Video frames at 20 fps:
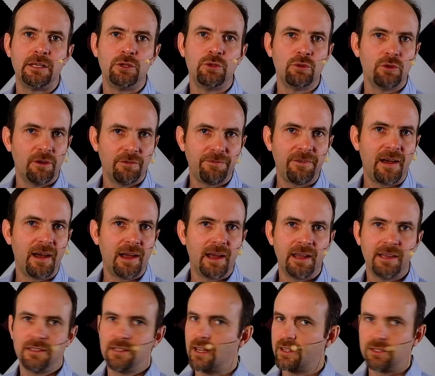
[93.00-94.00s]

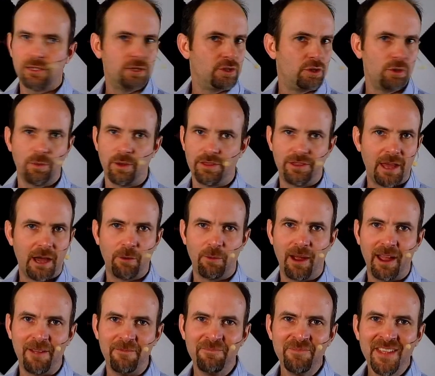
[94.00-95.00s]
UniFi doesn't do it that
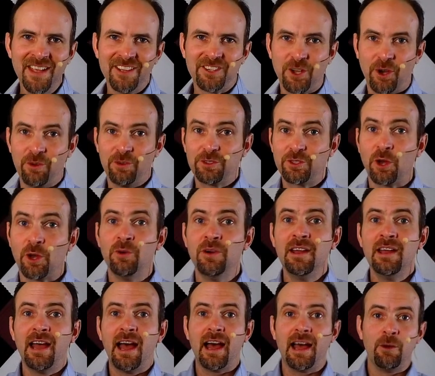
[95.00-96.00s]
way. So, so
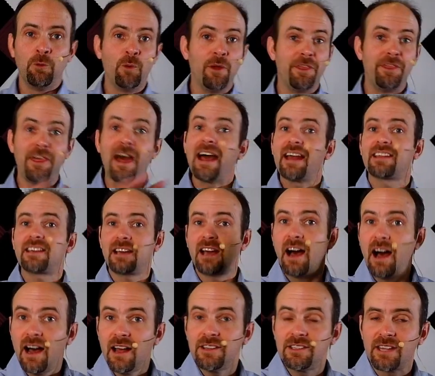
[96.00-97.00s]
with that
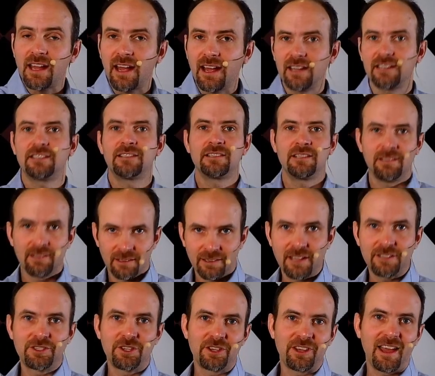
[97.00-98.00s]
context,
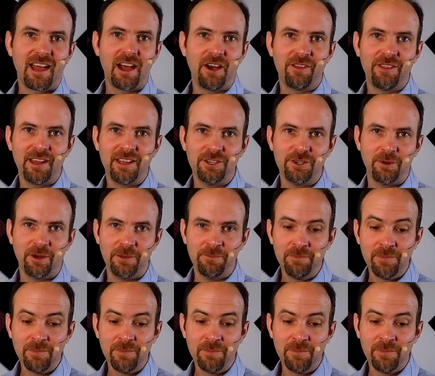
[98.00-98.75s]
let's look at how they do it.